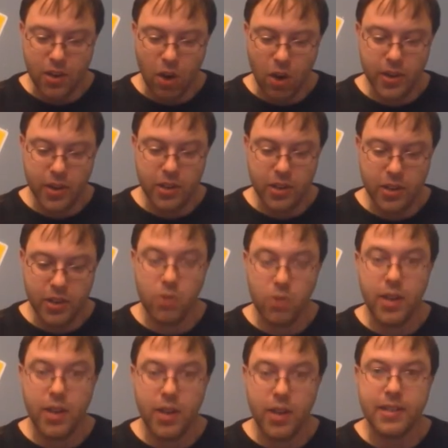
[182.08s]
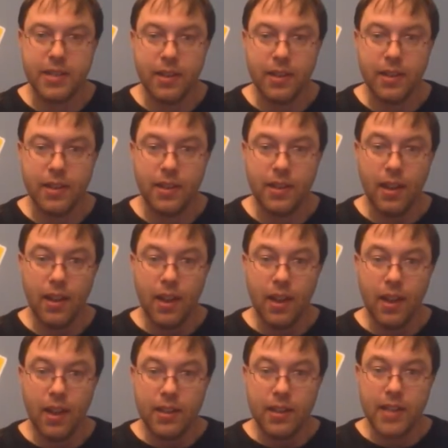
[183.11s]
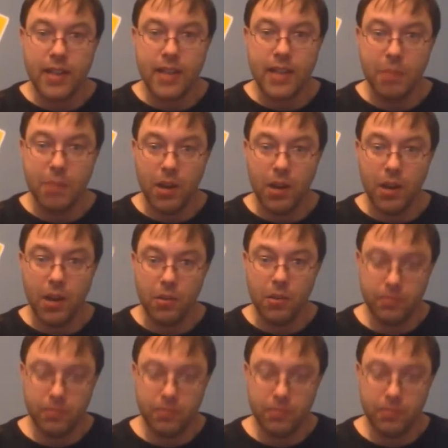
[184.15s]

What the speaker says: card to the tableau.